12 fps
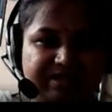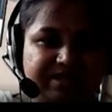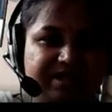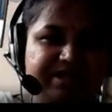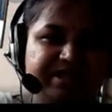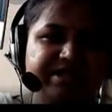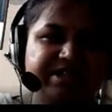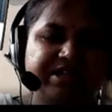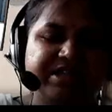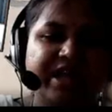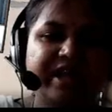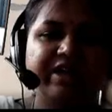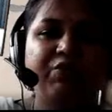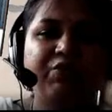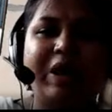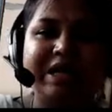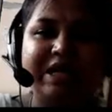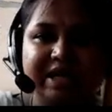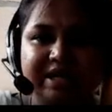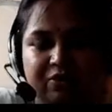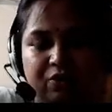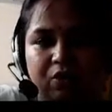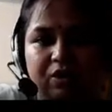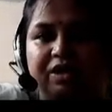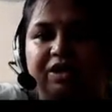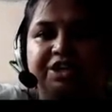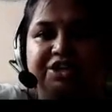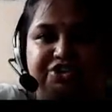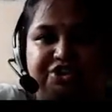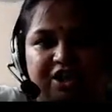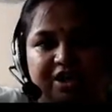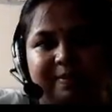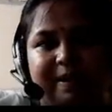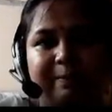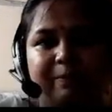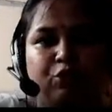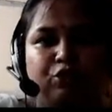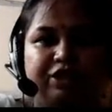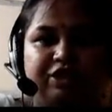So it's just like a one lane road shared by both